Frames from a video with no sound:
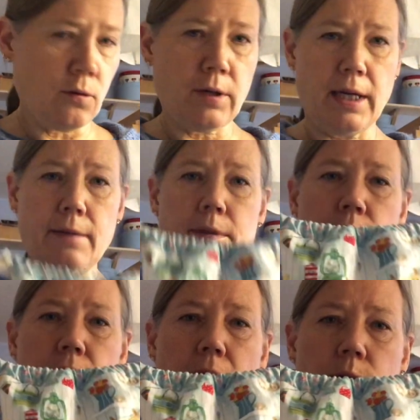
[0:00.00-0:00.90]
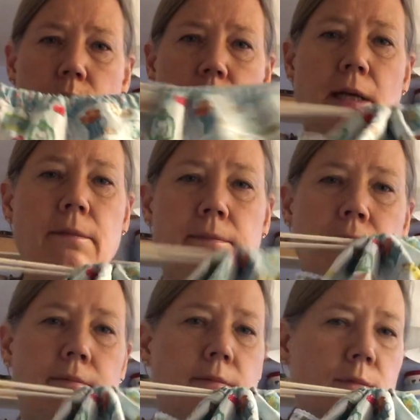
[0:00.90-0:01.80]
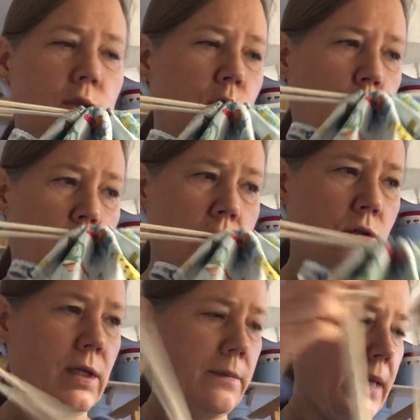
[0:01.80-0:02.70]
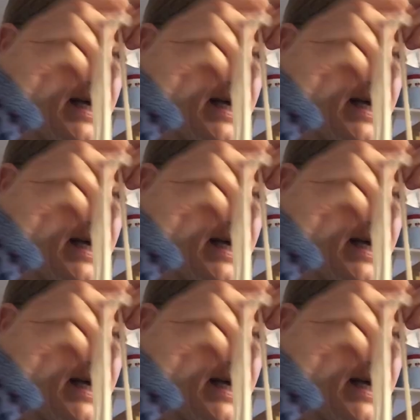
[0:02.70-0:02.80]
Okay, so that was my drawstring